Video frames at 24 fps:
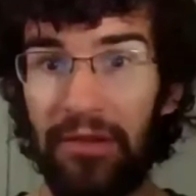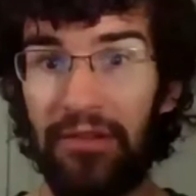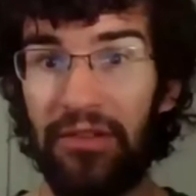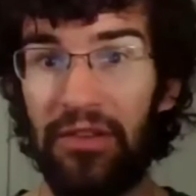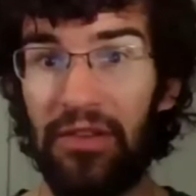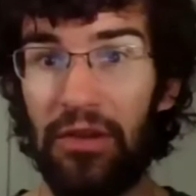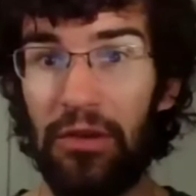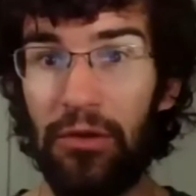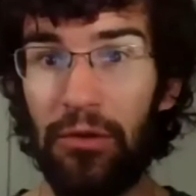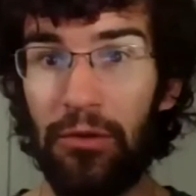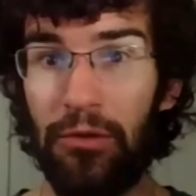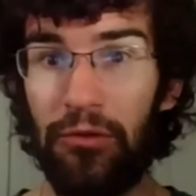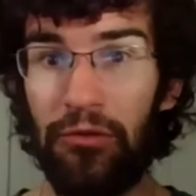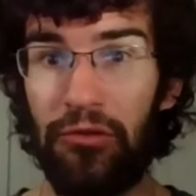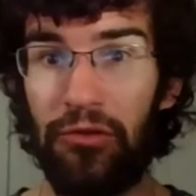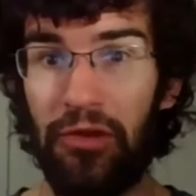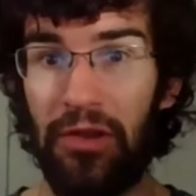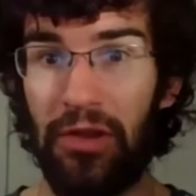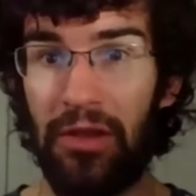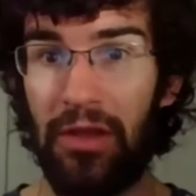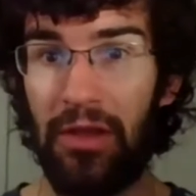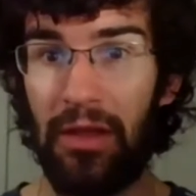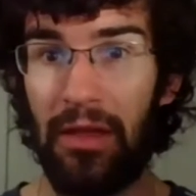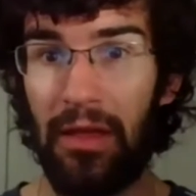huge.
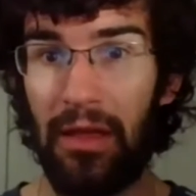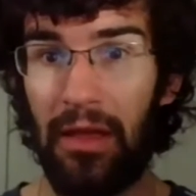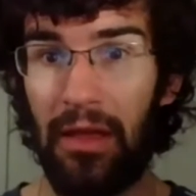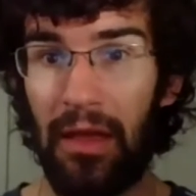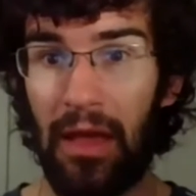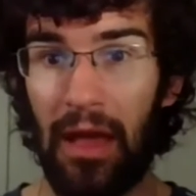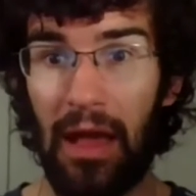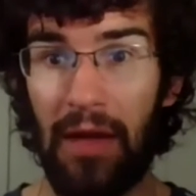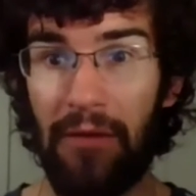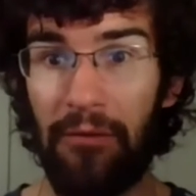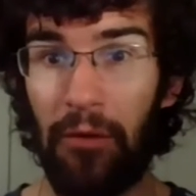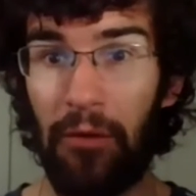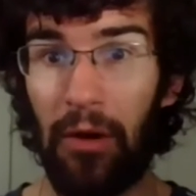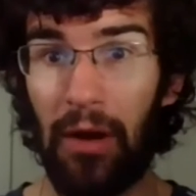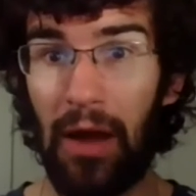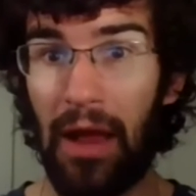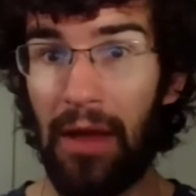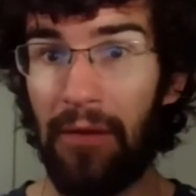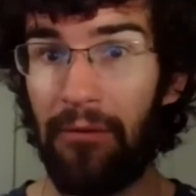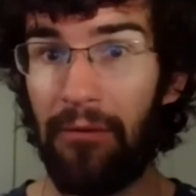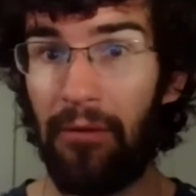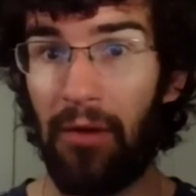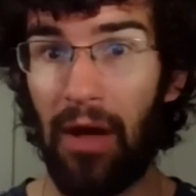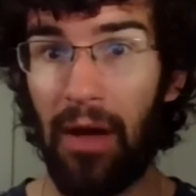I
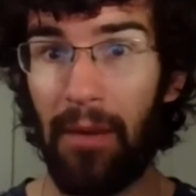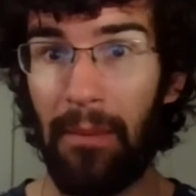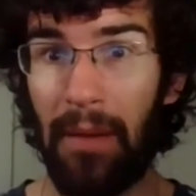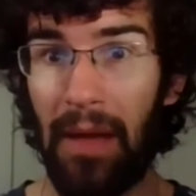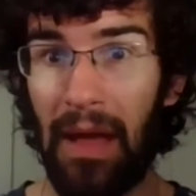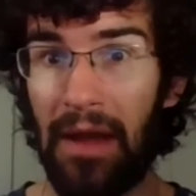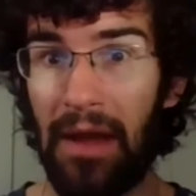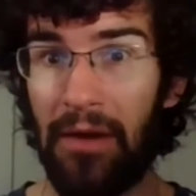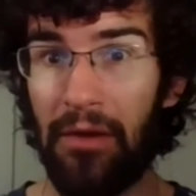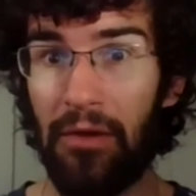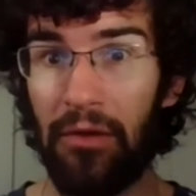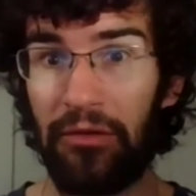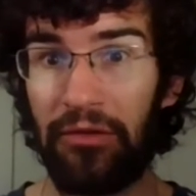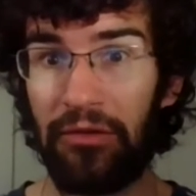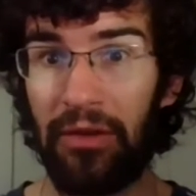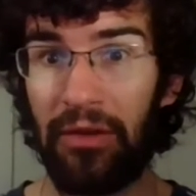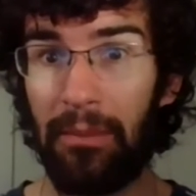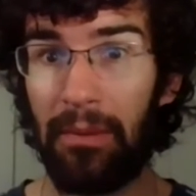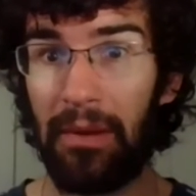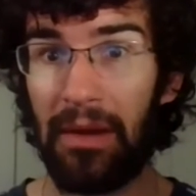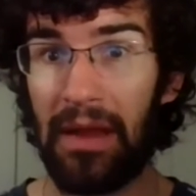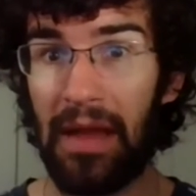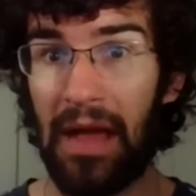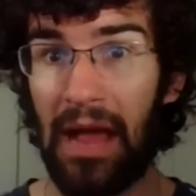know
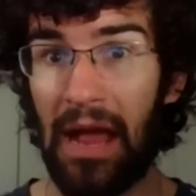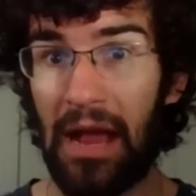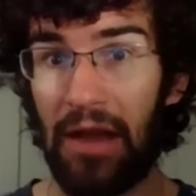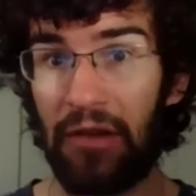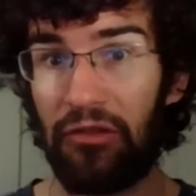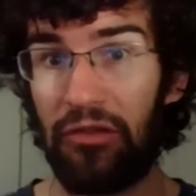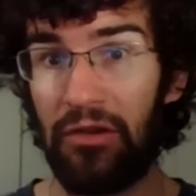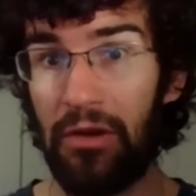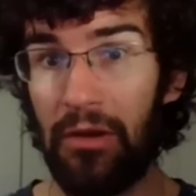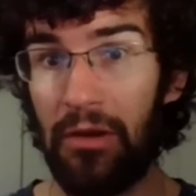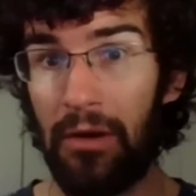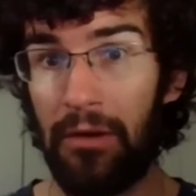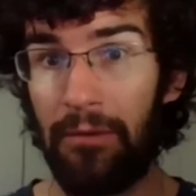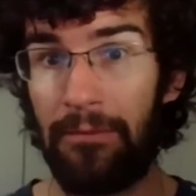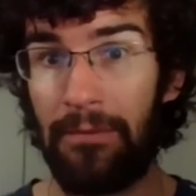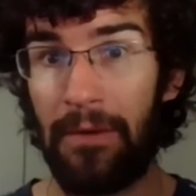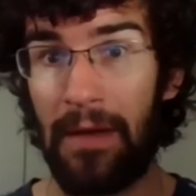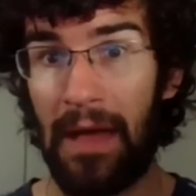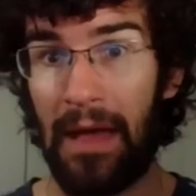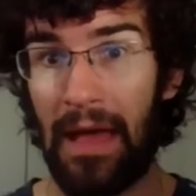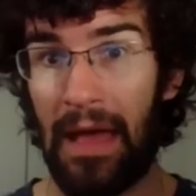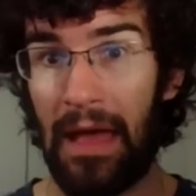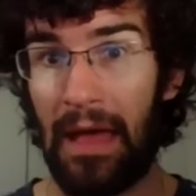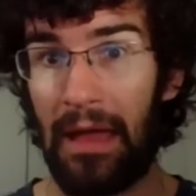somebody, I actually know a
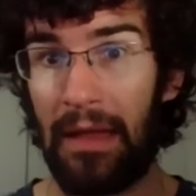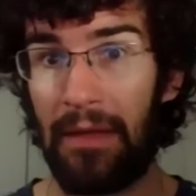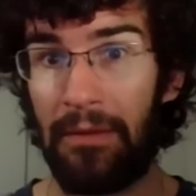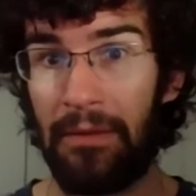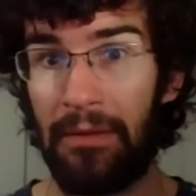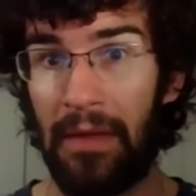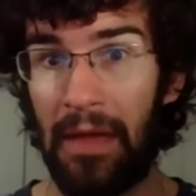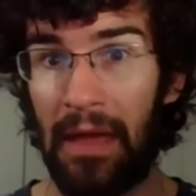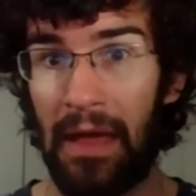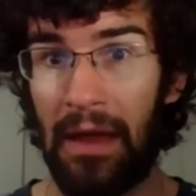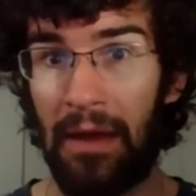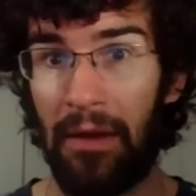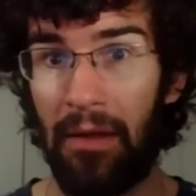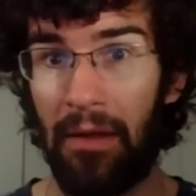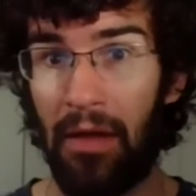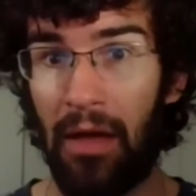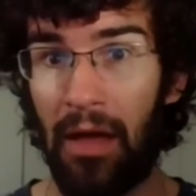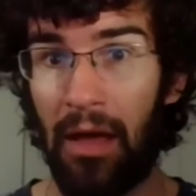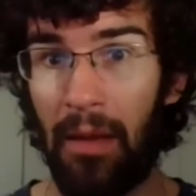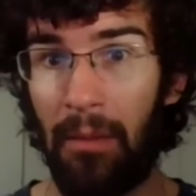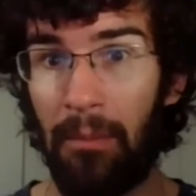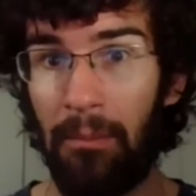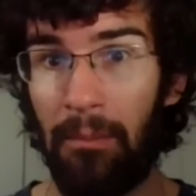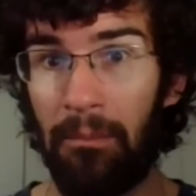vet that
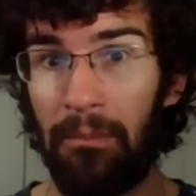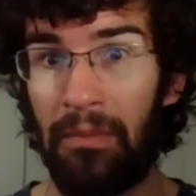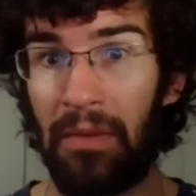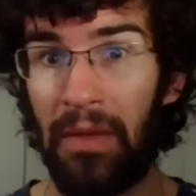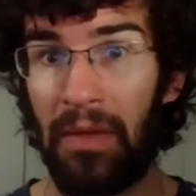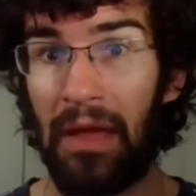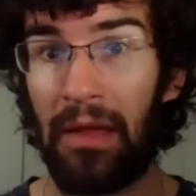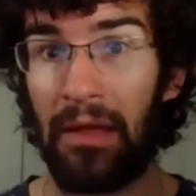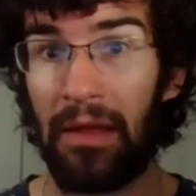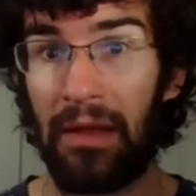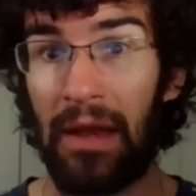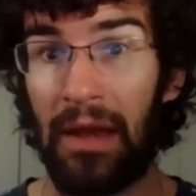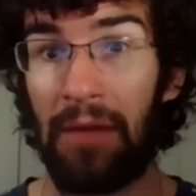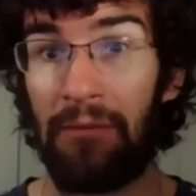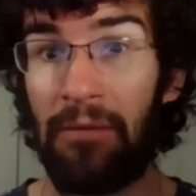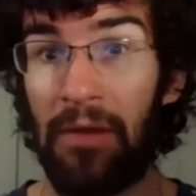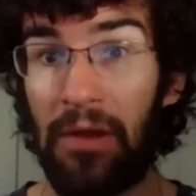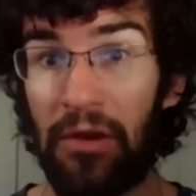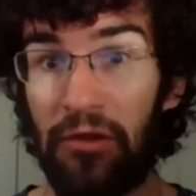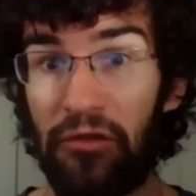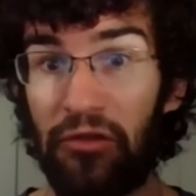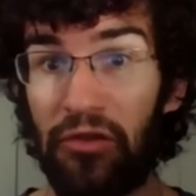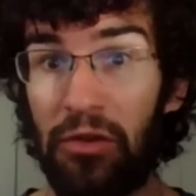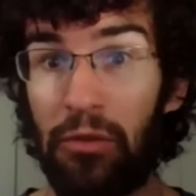
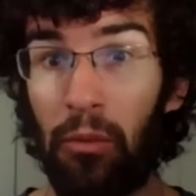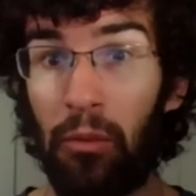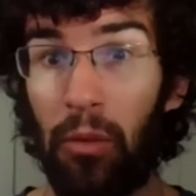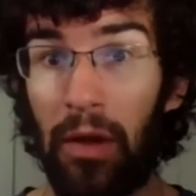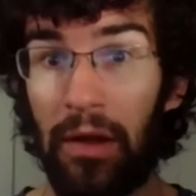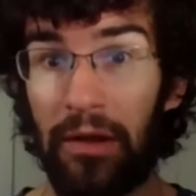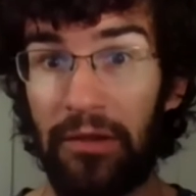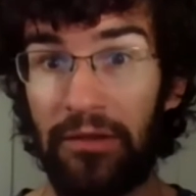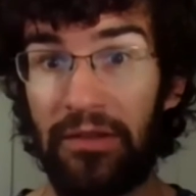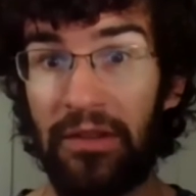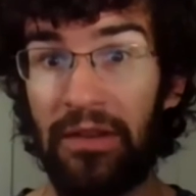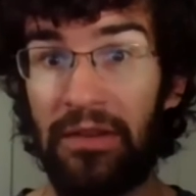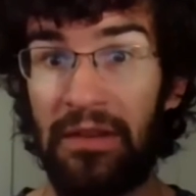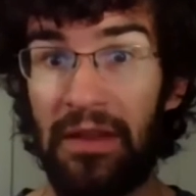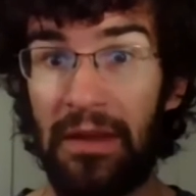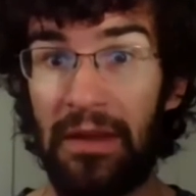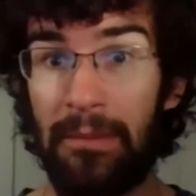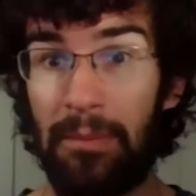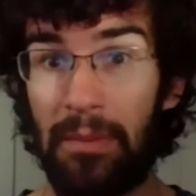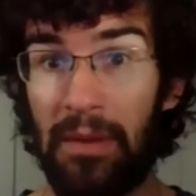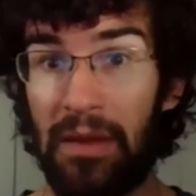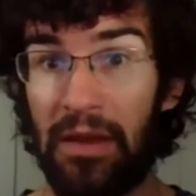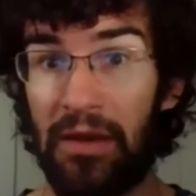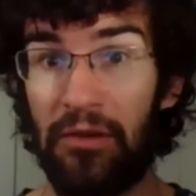eventually wants to
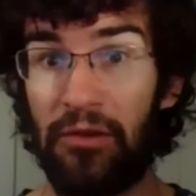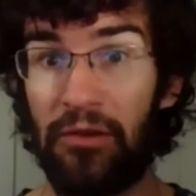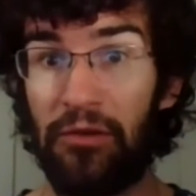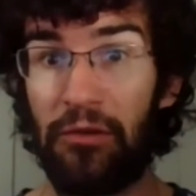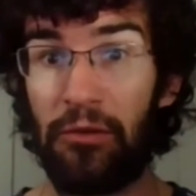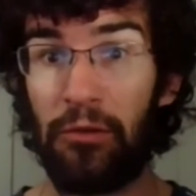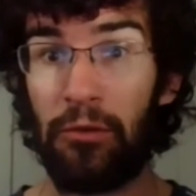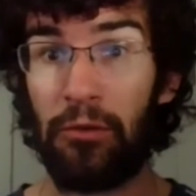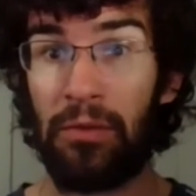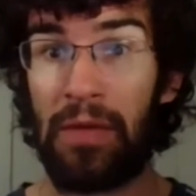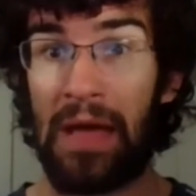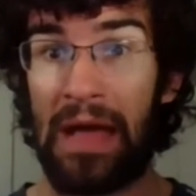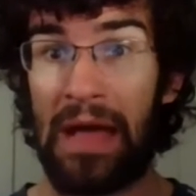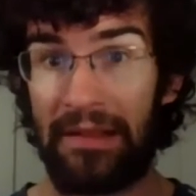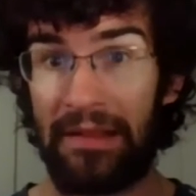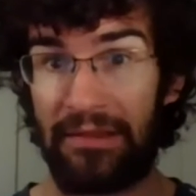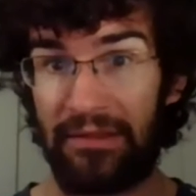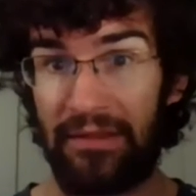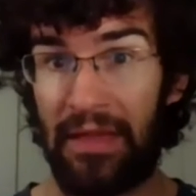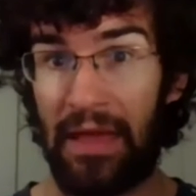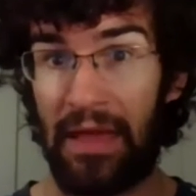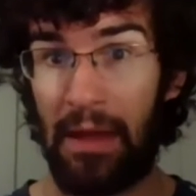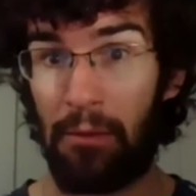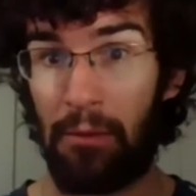dip into
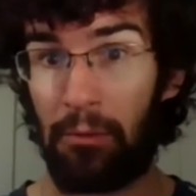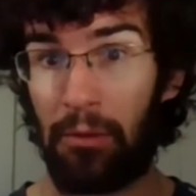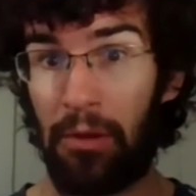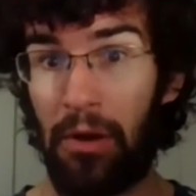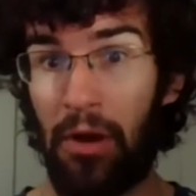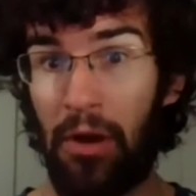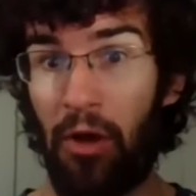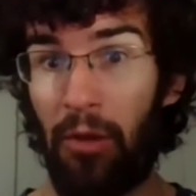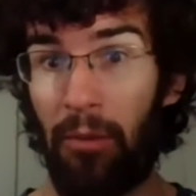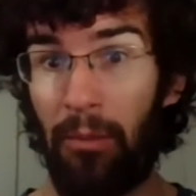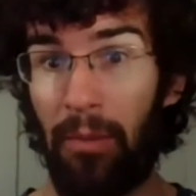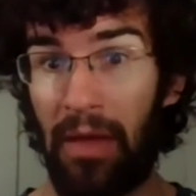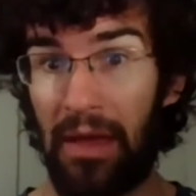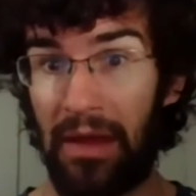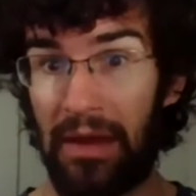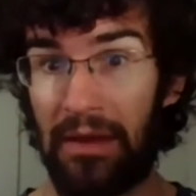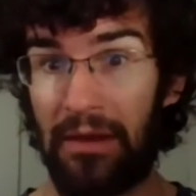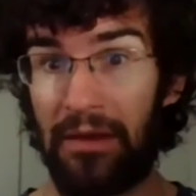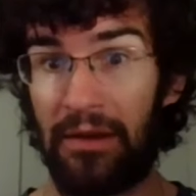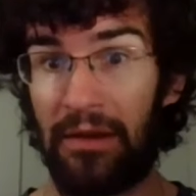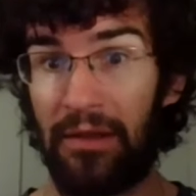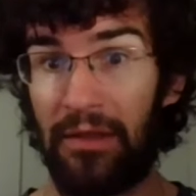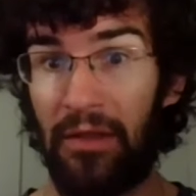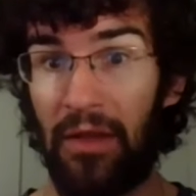that realm, like
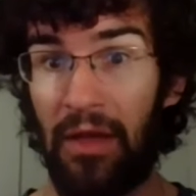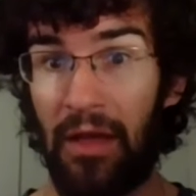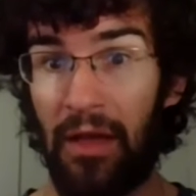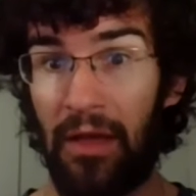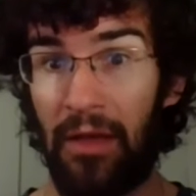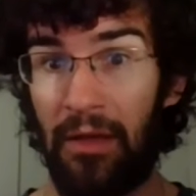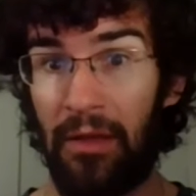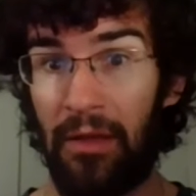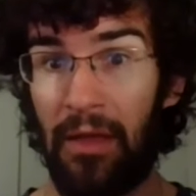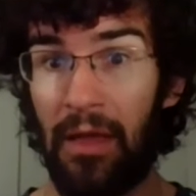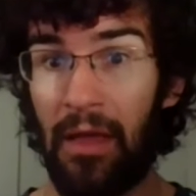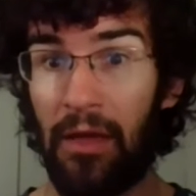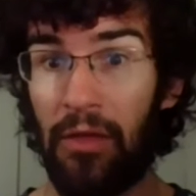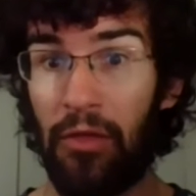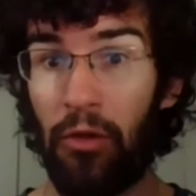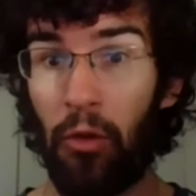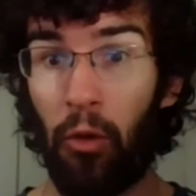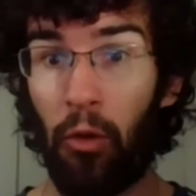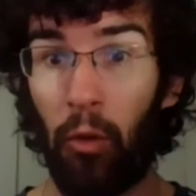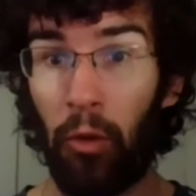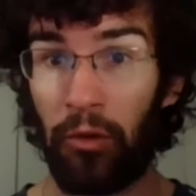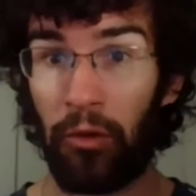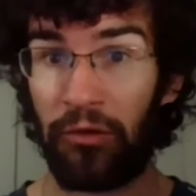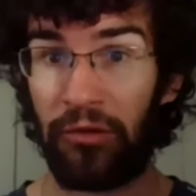into the
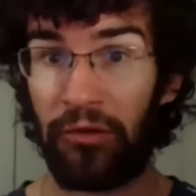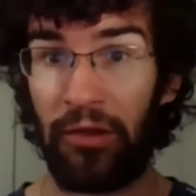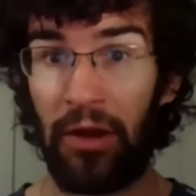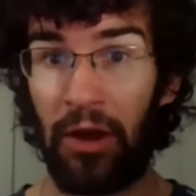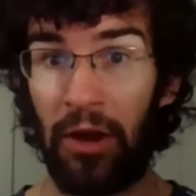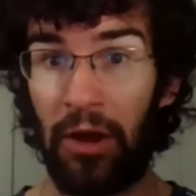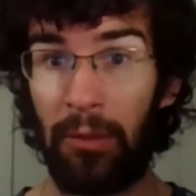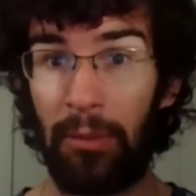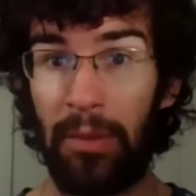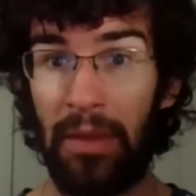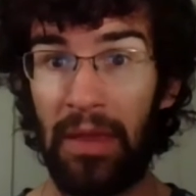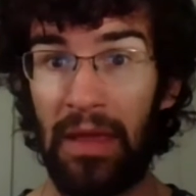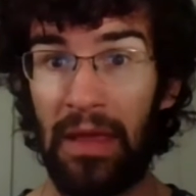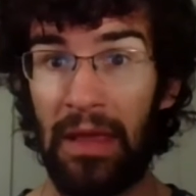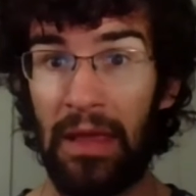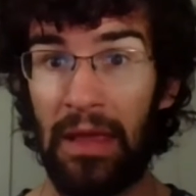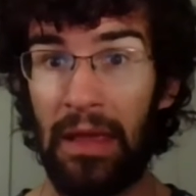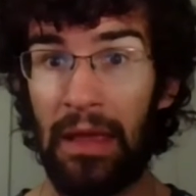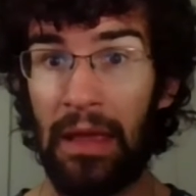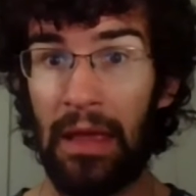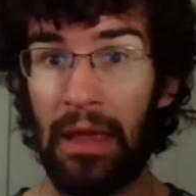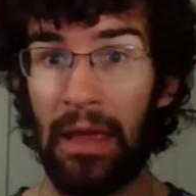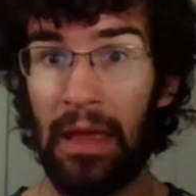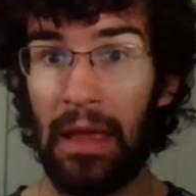horse therapy.